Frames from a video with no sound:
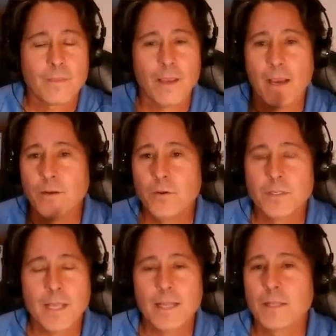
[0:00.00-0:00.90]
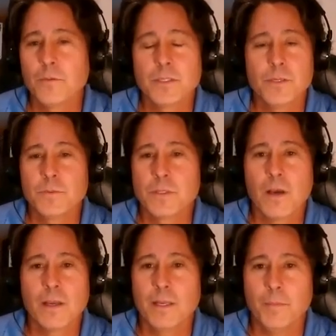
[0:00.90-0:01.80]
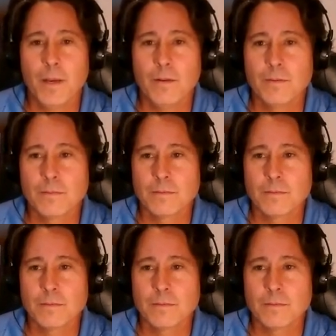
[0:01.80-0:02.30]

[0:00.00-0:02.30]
I knew exactly what she was talking about.